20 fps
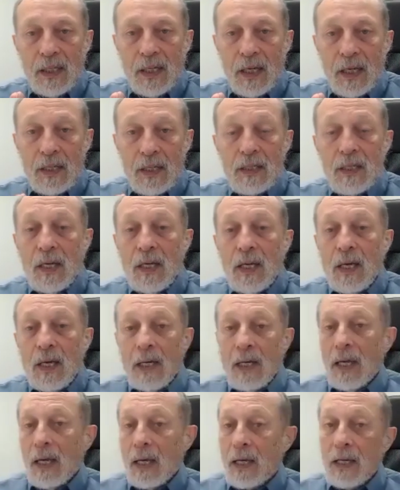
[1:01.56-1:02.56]
EDS.
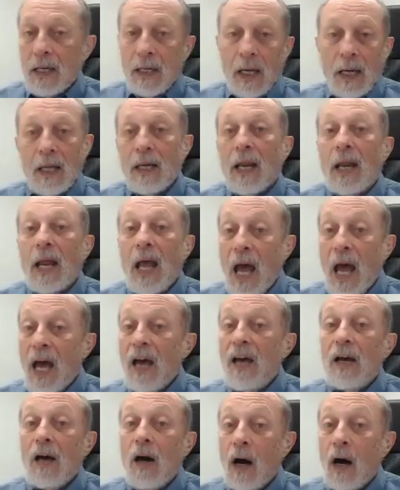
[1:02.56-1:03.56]
And it
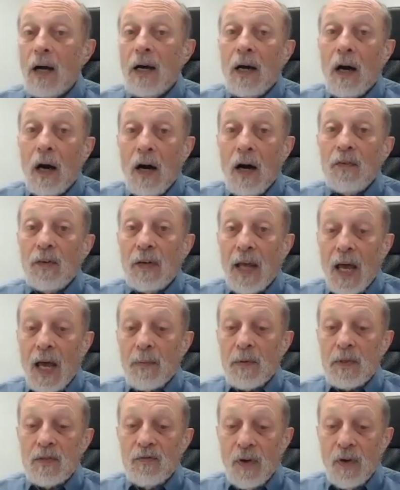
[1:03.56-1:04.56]
often
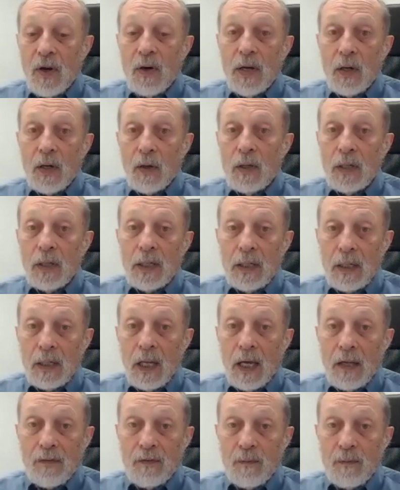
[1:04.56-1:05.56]
happens very early in
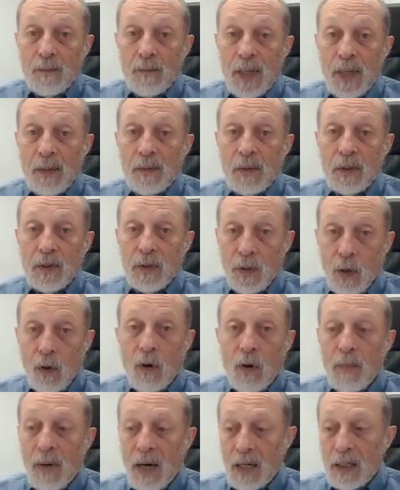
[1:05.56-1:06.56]
life. People know
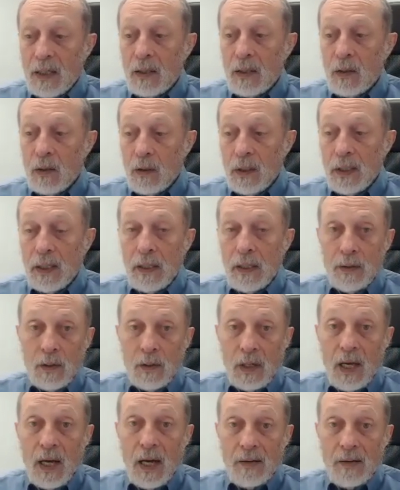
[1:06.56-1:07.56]
about it early in their
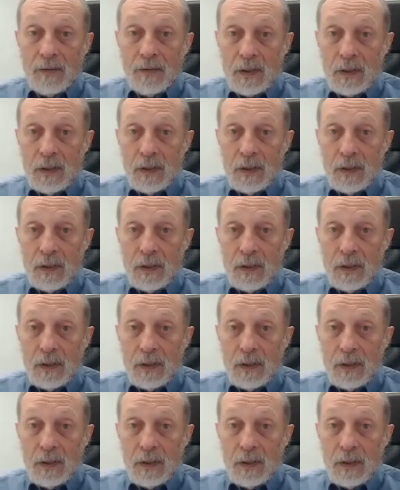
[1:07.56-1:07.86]
lives.